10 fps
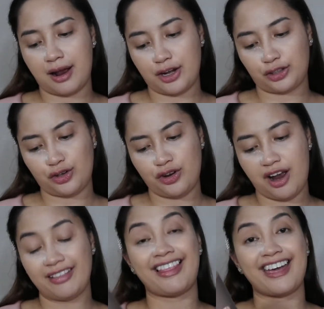Anto,
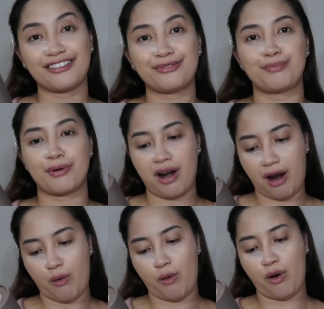a Life
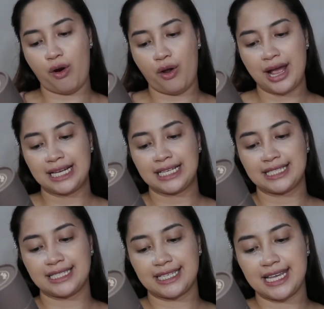Brow
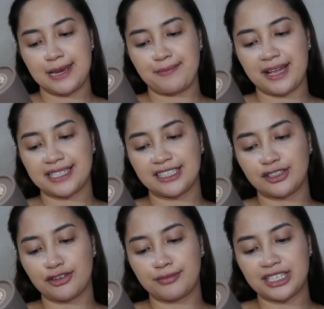Skinny Pencil and
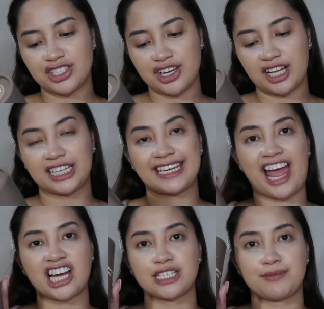Grooming Gel in
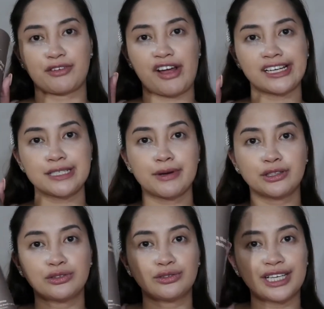Ash Brown. Ash
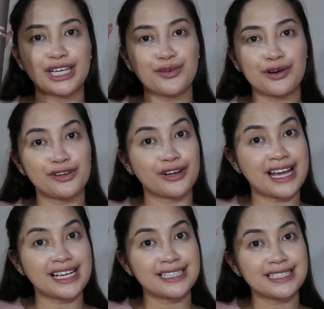brown yung kinuha ko,
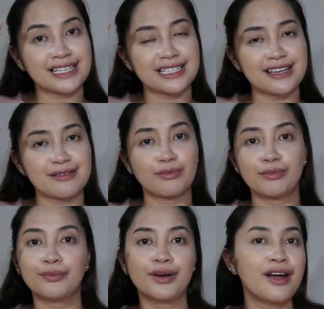guys, kasi
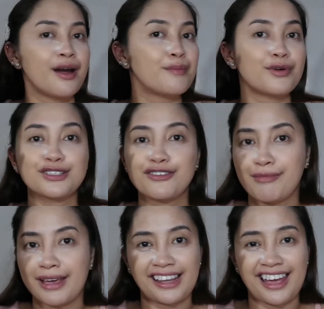most of
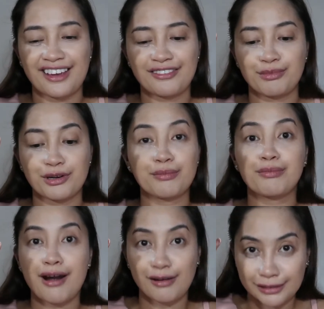my life puro
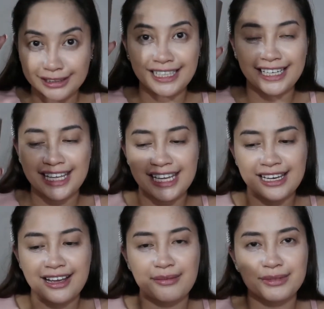brown talaga
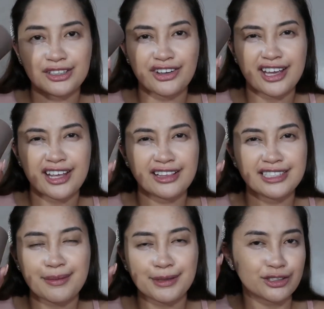ginagamit ko. And
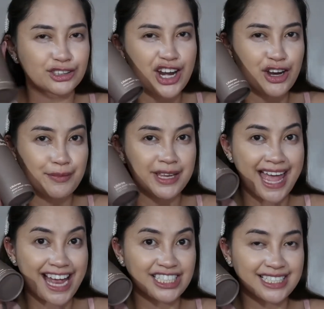sabi ko, try ko naman
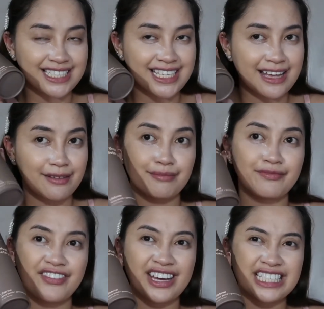yung ash kasi nga
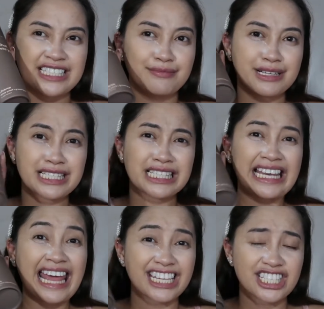mas
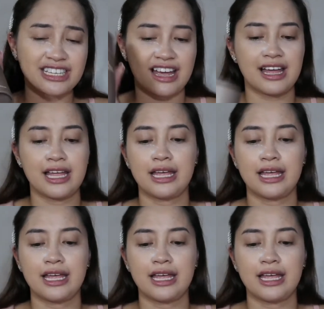light siya.